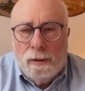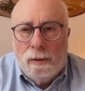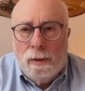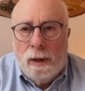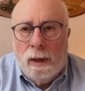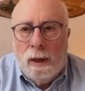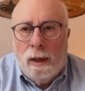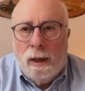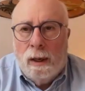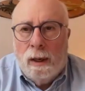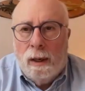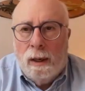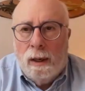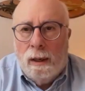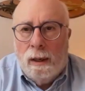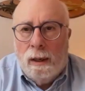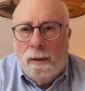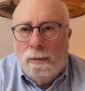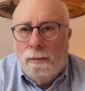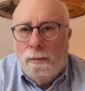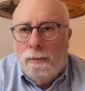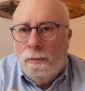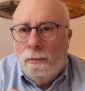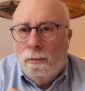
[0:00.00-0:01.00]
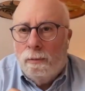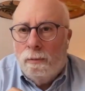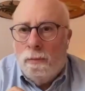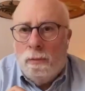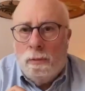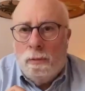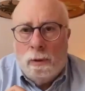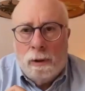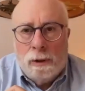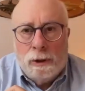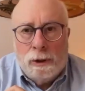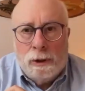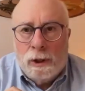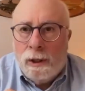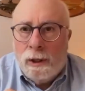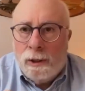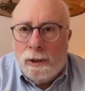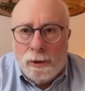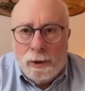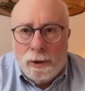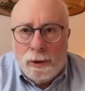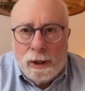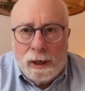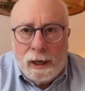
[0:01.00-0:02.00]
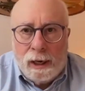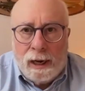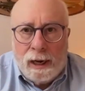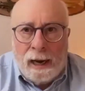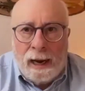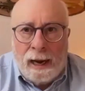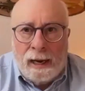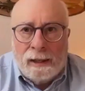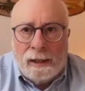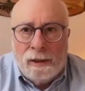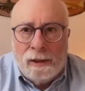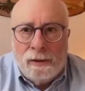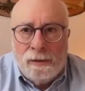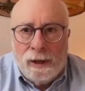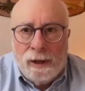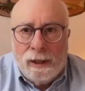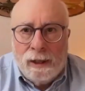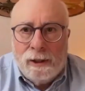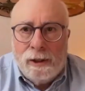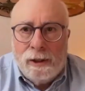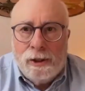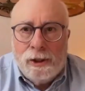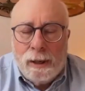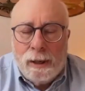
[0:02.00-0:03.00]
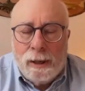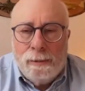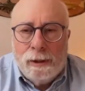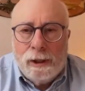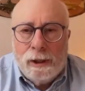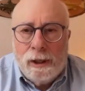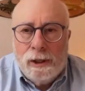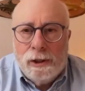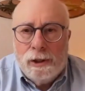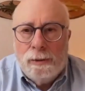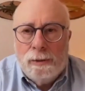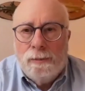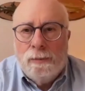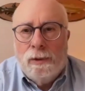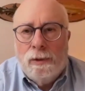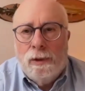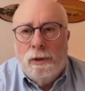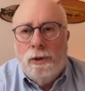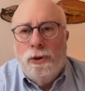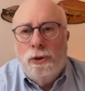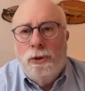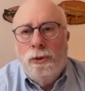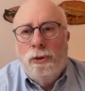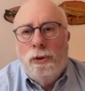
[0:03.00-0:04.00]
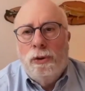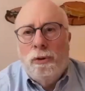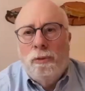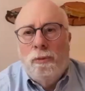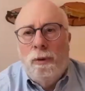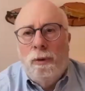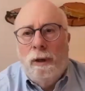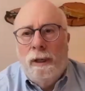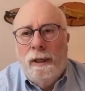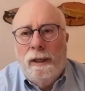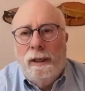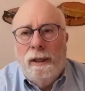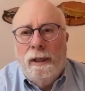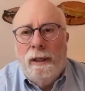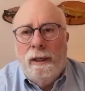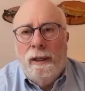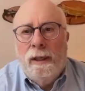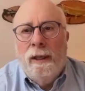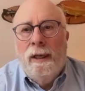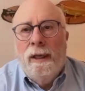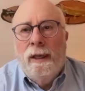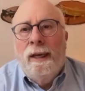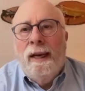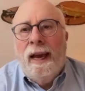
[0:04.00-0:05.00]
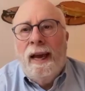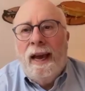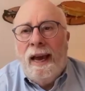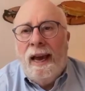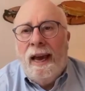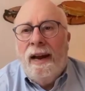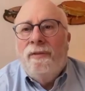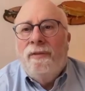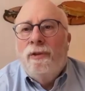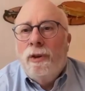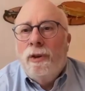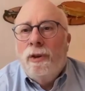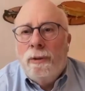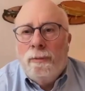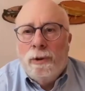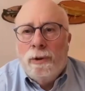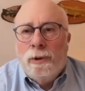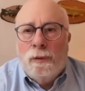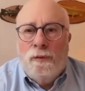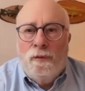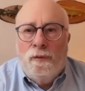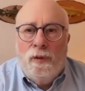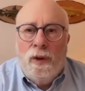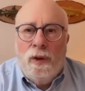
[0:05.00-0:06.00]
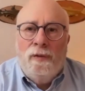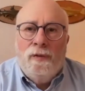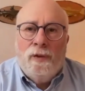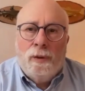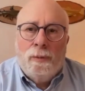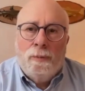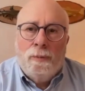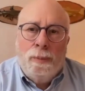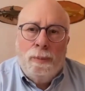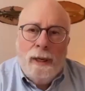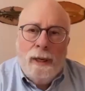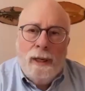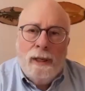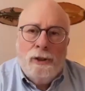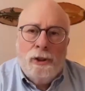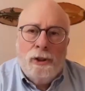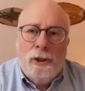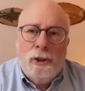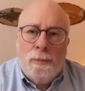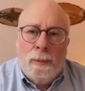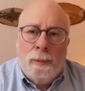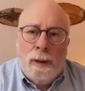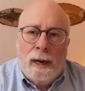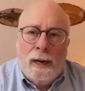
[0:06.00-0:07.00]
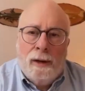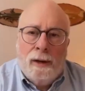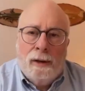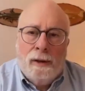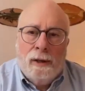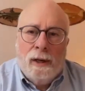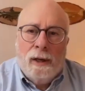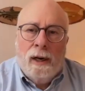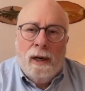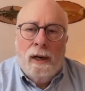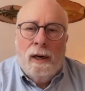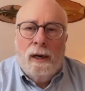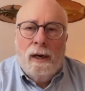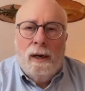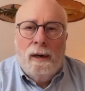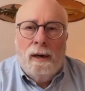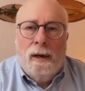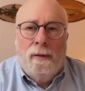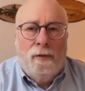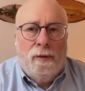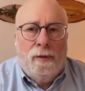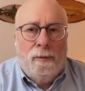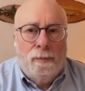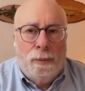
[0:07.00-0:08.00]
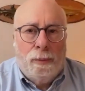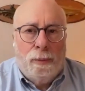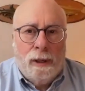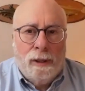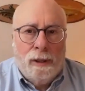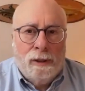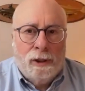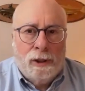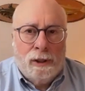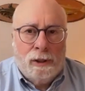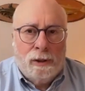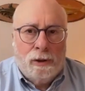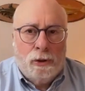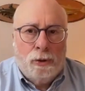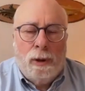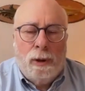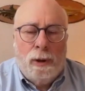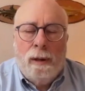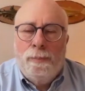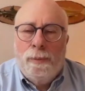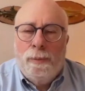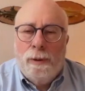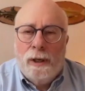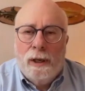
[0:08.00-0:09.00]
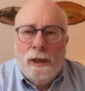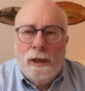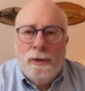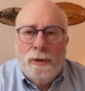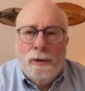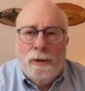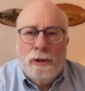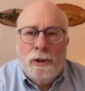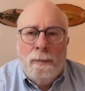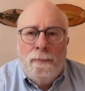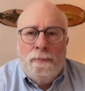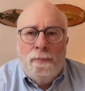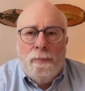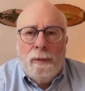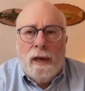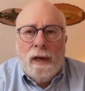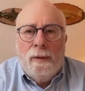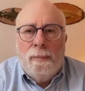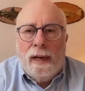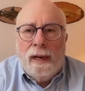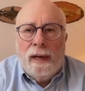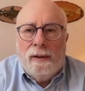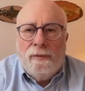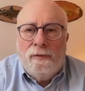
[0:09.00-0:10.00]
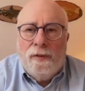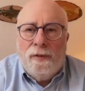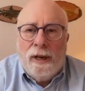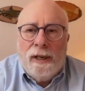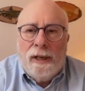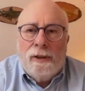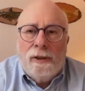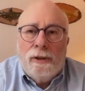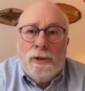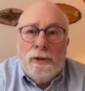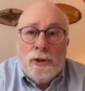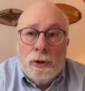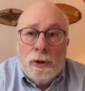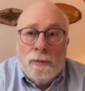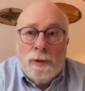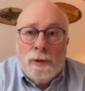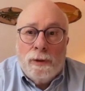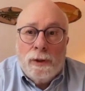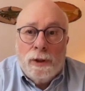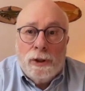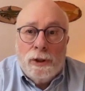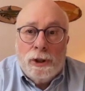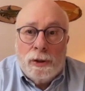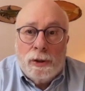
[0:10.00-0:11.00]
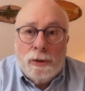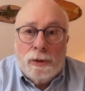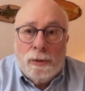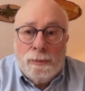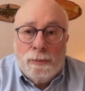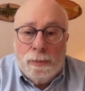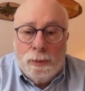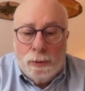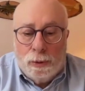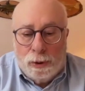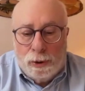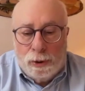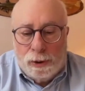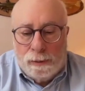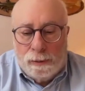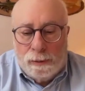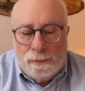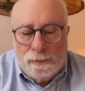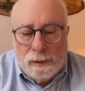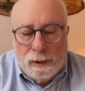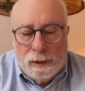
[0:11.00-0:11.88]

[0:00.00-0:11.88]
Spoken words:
uh, was clearly an act of anti-Semitism. The shooter went in after there was a fevered pitch about from President Trump and others about invaders over the southern border.